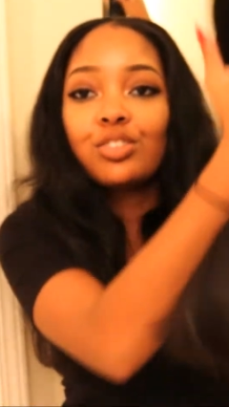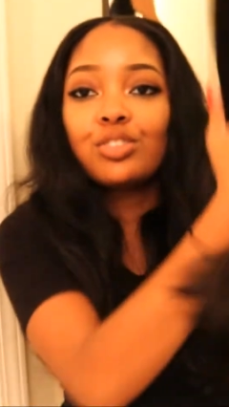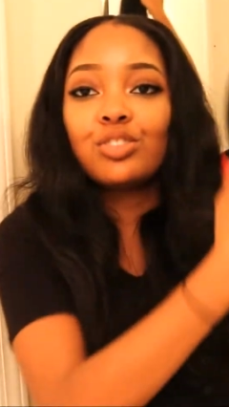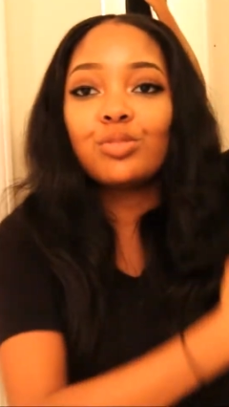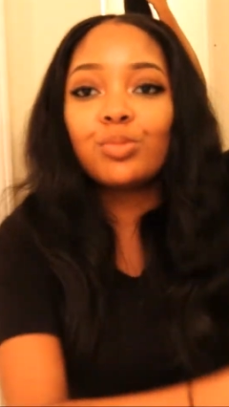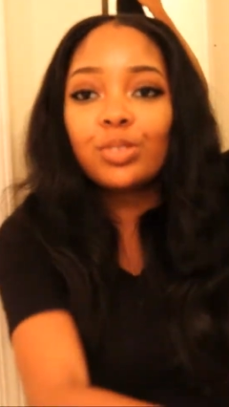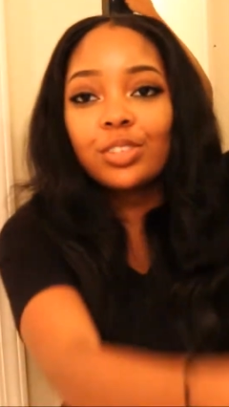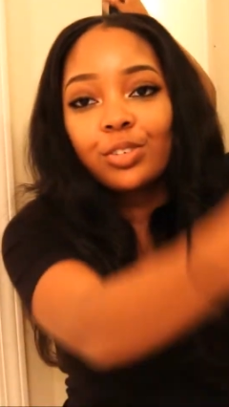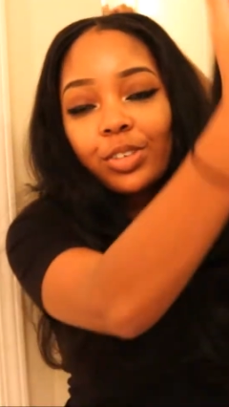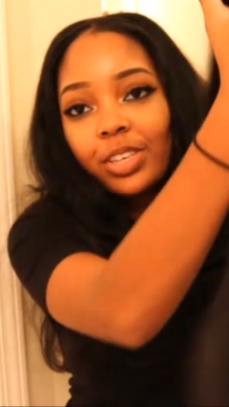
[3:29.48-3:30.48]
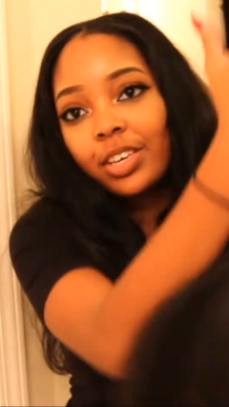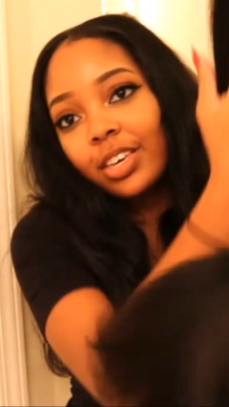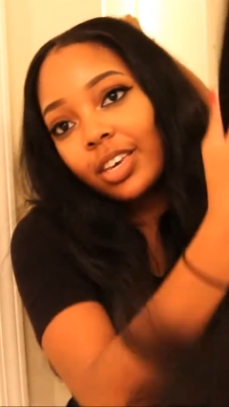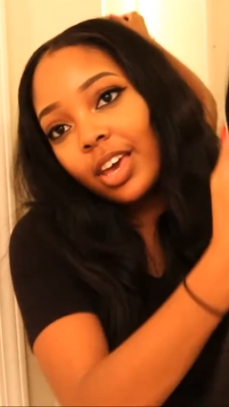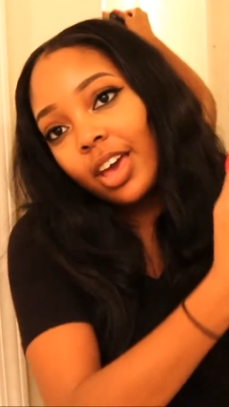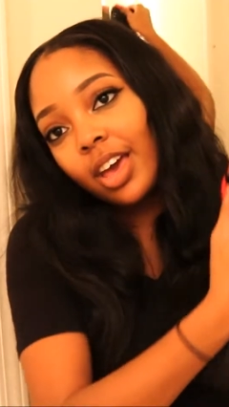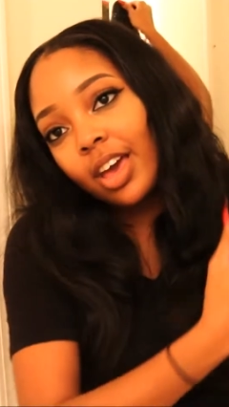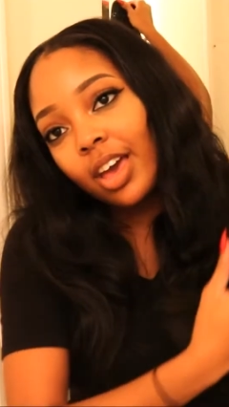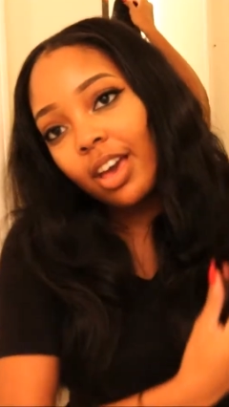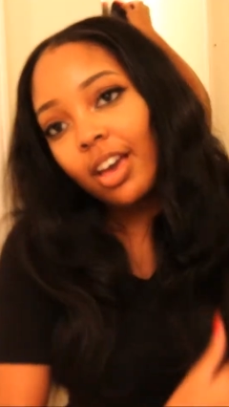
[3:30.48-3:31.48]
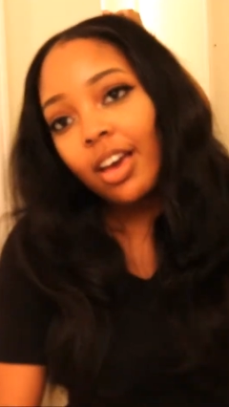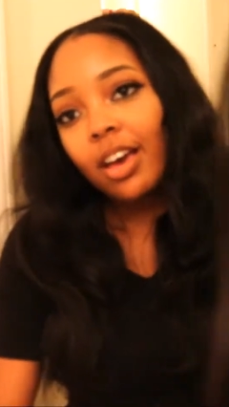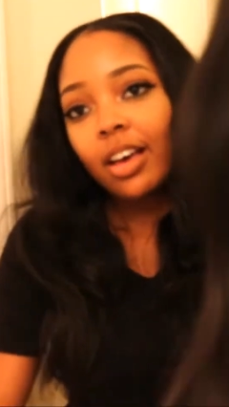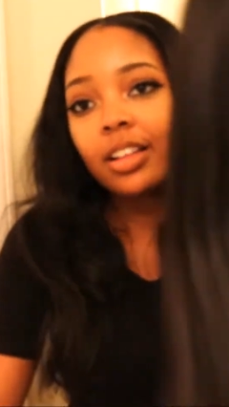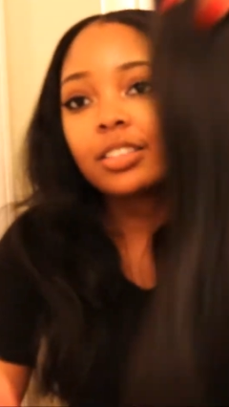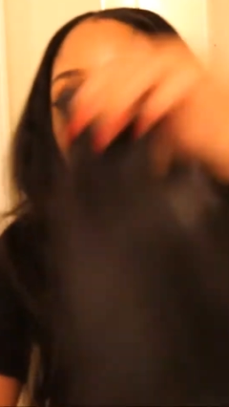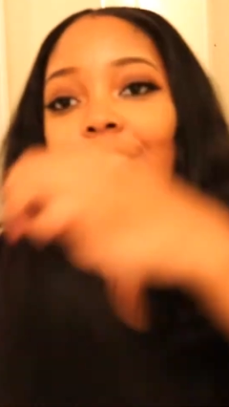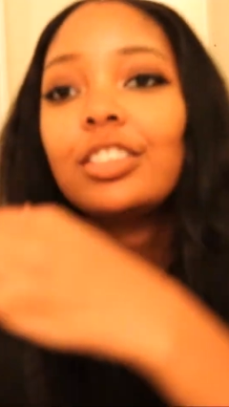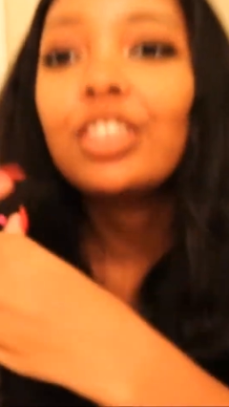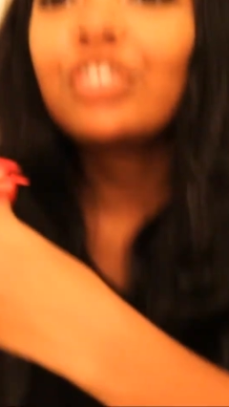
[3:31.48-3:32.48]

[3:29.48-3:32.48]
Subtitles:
Super silky. Let's go take a